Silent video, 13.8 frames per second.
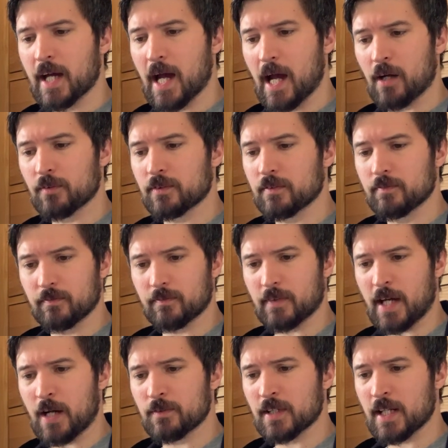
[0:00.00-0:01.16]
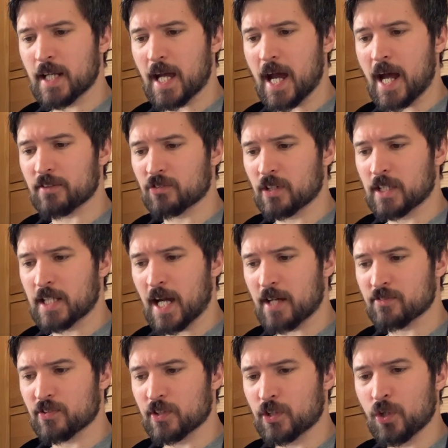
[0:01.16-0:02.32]
How do they actually
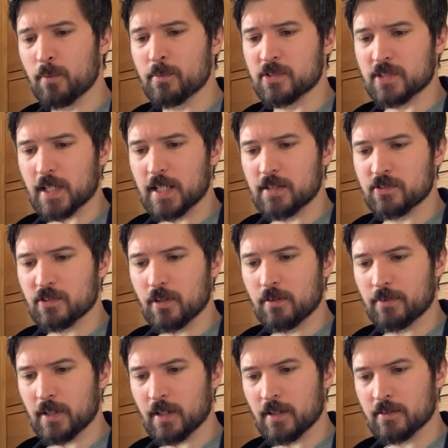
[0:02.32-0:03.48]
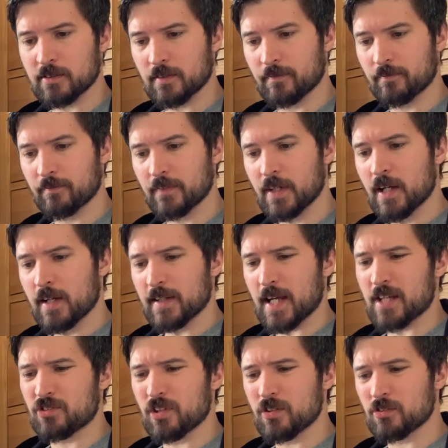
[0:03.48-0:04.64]
catch the humans they eat?" Sophie asked.
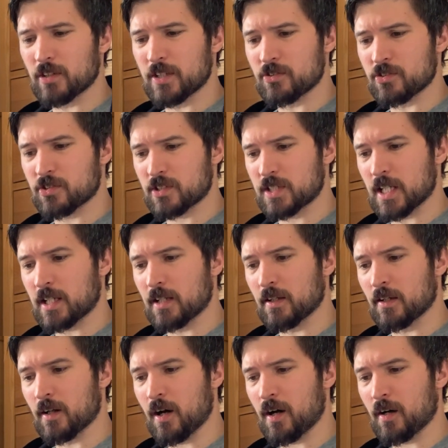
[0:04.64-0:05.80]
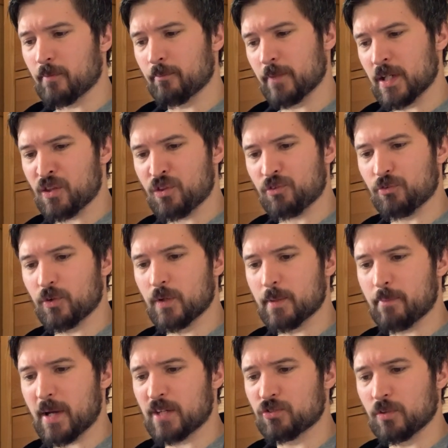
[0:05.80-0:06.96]
"They's usually just sticking an arm in through the
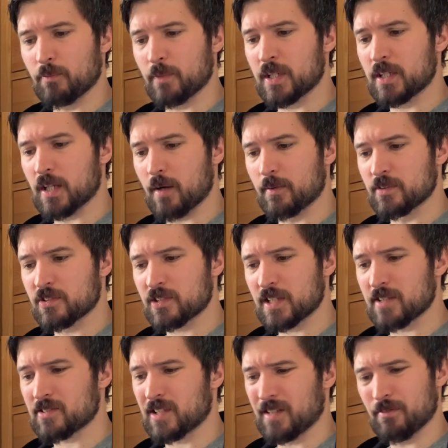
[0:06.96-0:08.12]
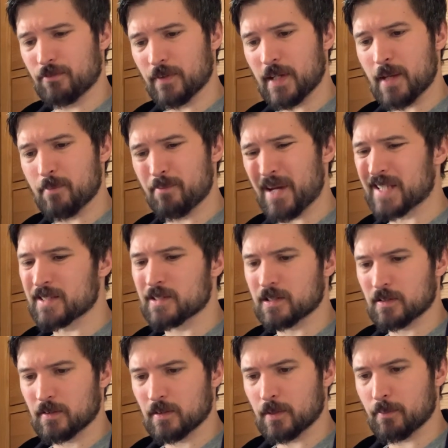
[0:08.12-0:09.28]
bedroom window and snitching them from their
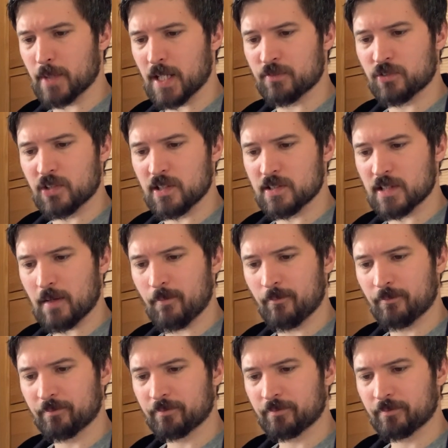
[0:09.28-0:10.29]
beds," the BFG said.